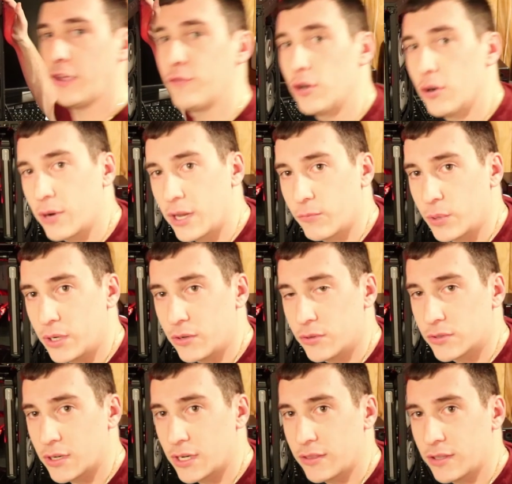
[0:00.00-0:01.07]
you don't have Windows
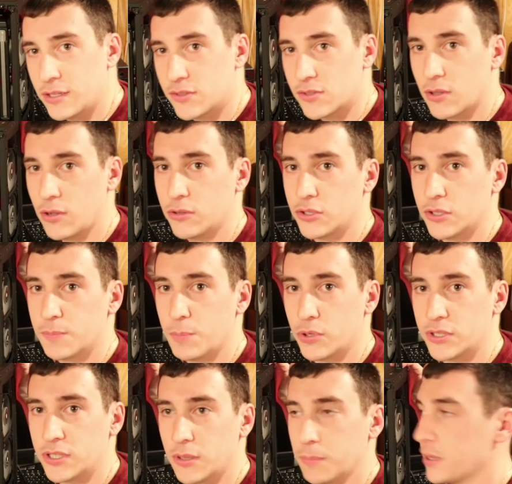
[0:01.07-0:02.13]
or anything installed, just
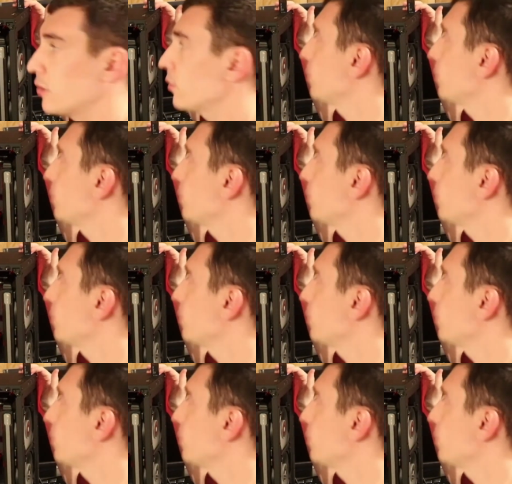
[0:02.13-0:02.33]
pushing the power